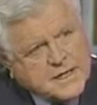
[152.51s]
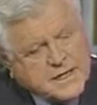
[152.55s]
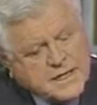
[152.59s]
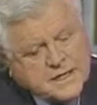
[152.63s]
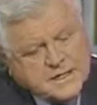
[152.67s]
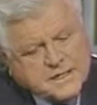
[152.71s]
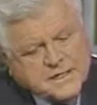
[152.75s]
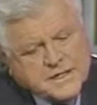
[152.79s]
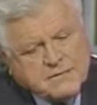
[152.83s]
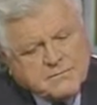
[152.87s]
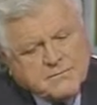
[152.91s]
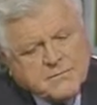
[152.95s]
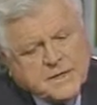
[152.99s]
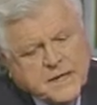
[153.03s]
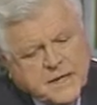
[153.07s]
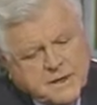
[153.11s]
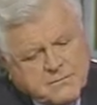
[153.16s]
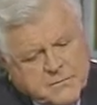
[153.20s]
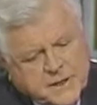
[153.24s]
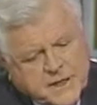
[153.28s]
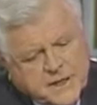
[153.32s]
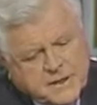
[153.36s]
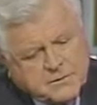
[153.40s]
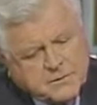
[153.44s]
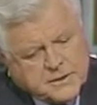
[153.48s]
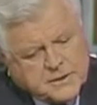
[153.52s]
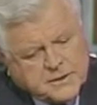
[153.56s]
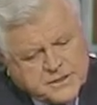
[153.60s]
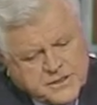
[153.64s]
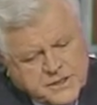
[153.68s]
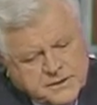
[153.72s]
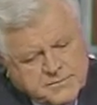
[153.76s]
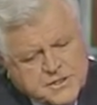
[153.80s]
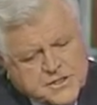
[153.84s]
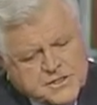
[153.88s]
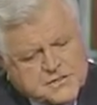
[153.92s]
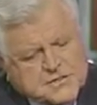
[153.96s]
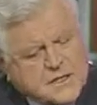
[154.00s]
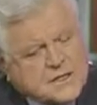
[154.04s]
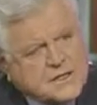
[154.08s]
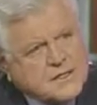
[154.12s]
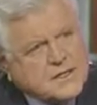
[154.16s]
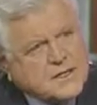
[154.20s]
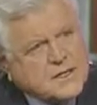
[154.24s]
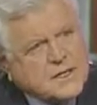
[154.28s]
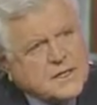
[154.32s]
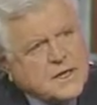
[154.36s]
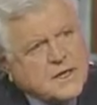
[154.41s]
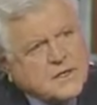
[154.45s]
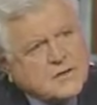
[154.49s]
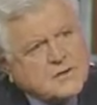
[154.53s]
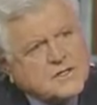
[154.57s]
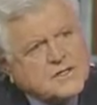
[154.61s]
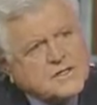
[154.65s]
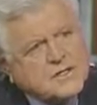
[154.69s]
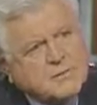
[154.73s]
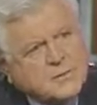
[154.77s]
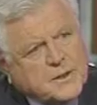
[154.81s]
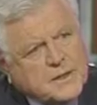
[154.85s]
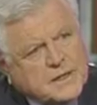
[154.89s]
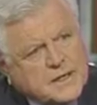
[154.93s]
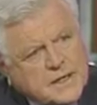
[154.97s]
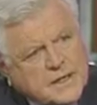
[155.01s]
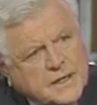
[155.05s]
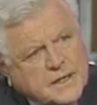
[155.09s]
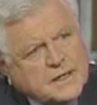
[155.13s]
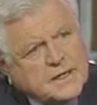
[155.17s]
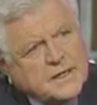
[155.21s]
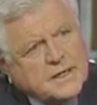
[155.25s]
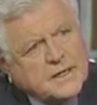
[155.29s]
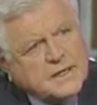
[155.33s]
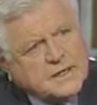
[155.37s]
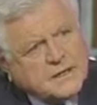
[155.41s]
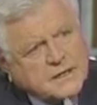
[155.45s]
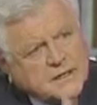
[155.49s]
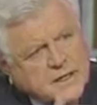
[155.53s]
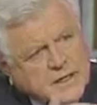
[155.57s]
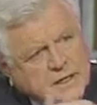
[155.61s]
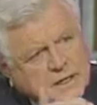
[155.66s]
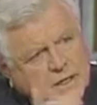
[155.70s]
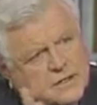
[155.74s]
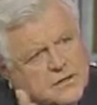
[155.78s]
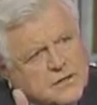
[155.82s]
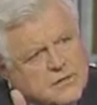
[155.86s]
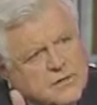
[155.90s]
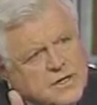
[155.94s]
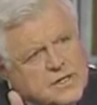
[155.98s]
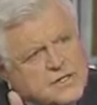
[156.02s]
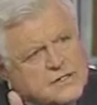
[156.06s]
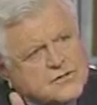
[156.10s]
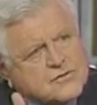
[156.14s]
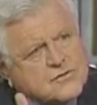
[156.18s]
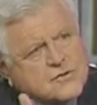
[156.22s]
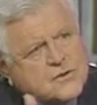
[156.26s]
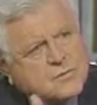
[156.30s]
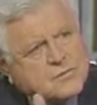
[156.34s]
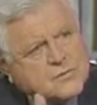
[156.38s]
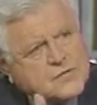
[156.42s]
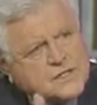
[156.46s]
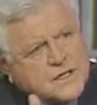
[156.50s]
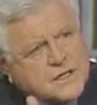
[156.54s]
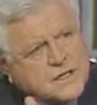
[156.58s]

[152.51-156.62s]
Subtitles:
and be able to demonstrate to the Congress that we need the increased troops,